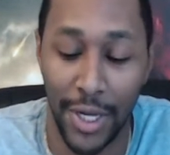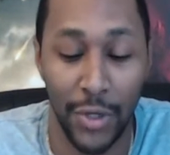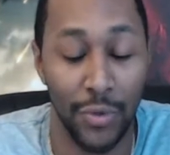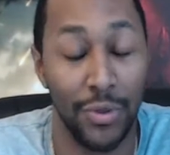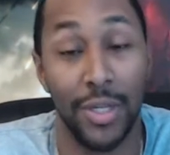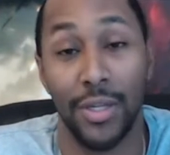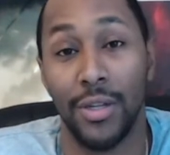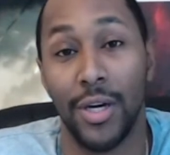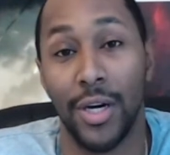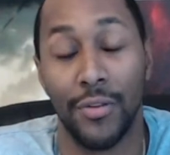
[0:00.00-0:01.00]
who did
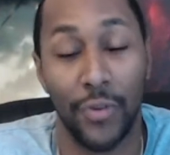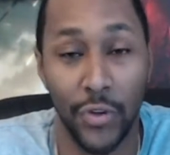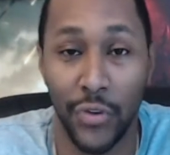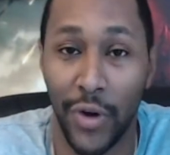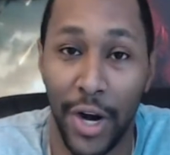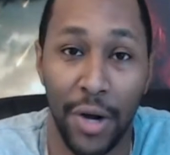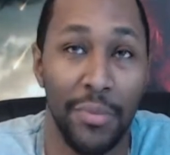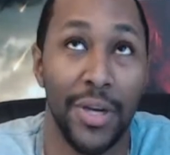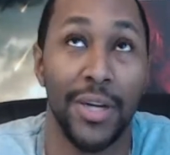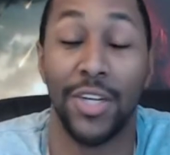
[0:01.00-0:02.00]
the first two Iron Man,